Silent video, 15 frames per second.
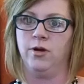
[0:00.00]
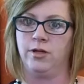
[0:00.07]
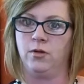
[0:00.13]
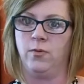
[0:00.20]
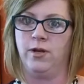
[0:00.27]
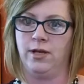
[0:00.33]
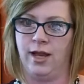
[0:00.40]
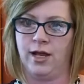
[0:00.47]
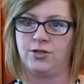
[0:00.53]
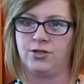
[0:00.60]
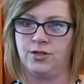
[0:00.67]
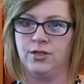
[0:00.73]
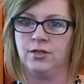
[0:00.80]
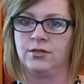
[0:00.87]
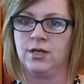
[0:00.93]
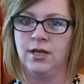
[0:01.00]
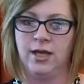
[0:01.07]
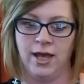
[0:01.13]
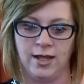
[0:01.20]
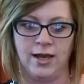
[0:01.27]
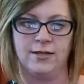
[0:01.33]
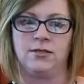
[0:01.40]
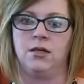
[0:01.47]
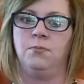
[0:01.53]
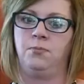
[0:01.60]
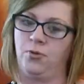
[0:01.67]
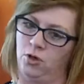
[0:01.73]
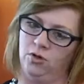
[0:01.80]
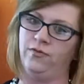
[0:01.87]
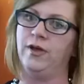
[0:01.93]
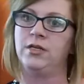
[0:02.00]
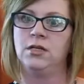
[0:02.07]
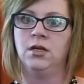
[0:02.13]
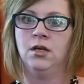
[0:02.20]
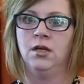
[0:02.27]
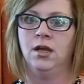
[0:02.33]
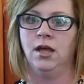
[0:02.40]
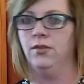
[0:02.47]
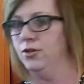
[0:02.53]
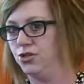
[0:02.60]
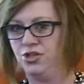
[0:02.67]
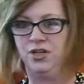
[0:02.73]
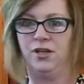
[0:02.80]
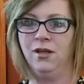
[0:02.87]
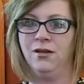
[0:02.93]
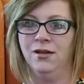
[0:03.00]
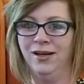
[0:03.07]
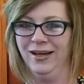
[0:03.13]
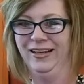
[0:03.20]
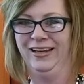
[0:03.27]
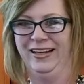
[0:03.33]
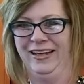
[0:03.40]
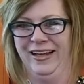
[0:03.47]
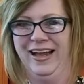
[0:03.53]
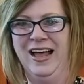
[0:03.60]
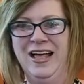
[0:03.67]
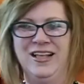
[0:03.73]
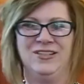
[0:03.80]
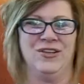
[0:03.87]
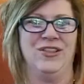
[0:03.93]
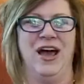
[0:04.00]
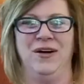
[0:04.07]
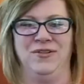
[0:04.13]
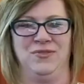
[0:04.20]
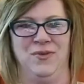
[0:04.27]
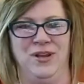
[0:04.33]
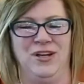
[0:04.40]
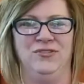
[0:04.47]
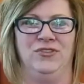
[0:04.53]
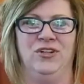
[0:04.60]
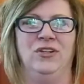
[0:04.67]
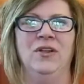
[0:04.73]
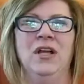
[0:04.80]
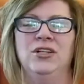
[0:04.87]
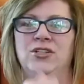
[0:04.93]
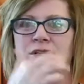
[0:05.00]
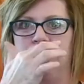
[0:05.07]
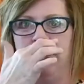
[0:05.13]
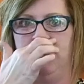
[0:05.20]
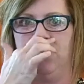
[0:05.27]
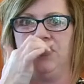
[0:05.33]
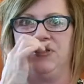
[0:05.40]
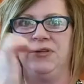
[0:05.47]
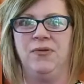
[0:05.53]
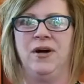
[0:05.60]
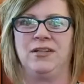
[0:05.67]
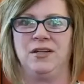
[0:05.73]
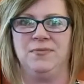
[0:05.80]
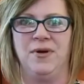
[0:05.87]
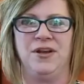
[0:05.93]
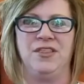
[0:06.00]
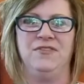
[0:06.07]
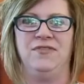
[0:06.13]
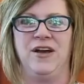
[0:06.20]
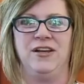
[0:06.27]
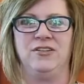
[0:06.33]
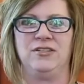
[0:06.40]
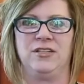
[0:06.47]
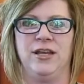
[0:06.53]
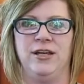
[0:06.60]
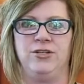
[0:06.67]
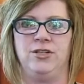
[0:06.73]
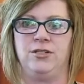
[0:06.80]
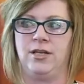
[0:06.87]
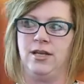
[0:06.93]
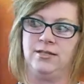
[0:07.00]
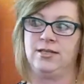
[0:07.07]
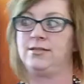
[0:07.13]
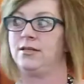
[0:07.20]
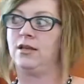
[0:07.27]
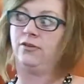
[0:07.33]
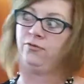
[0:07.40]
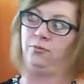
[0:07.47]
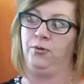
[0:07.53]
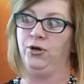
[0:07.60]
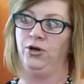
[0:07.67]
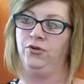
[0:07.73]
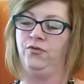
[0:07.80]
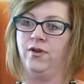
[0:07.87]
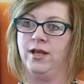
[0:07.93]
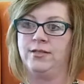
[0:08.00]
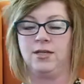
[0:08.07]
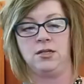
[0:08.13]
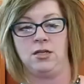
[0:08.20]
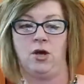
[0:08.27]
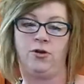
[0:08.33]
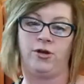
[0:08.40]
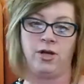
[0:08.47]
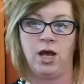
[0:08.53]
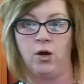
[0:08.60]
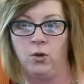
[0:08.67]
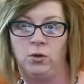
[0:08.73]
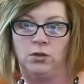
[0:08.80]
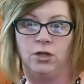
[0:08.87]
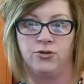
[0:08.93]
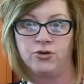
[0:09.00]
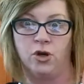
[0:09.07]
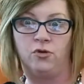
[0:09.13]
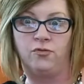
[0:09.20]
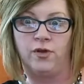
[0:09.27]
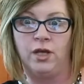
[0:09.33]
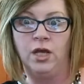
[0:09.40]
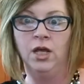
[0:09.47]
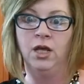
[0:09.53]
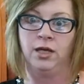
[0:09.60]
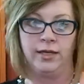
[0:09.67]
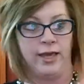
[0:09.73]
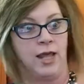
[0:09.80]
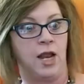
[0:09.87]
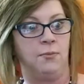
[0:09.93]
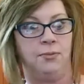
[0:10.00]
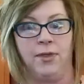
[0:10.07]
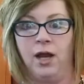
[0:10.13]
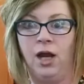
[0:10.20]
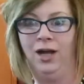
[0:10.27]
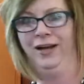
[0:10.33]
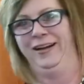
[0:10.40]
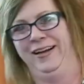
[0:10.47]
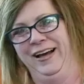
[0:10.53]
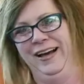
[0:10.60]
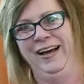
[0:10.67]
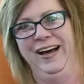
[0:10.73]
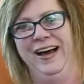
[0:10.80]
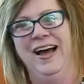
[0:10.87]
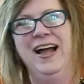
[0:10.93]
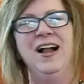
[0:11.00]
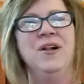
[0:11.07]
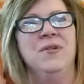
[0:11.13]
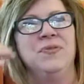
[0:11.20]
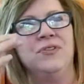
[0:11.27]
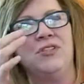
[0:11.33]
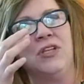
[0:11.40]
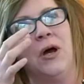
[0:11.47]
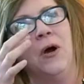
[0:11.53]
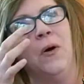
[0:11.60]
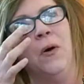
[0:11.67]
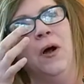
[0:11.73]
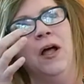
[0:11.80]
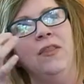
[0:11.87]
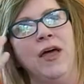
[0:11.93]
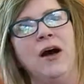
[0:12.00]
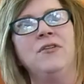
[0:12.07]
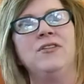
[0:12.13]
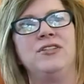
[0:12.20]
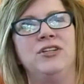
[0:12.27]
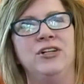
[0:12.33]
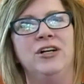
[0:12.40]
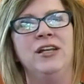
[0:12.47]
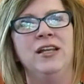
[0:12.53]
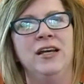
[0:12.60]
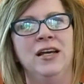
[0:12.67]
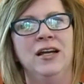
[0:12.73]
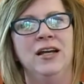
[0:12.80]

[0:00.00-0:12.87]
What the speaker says: going to win nationals, and I said, prove it. And then she did. So that was wonderful. Just before she walked up onto the final stage, she said, is this enough proof? And I said, no, you're not holding a trophy. Get up there. So that was good.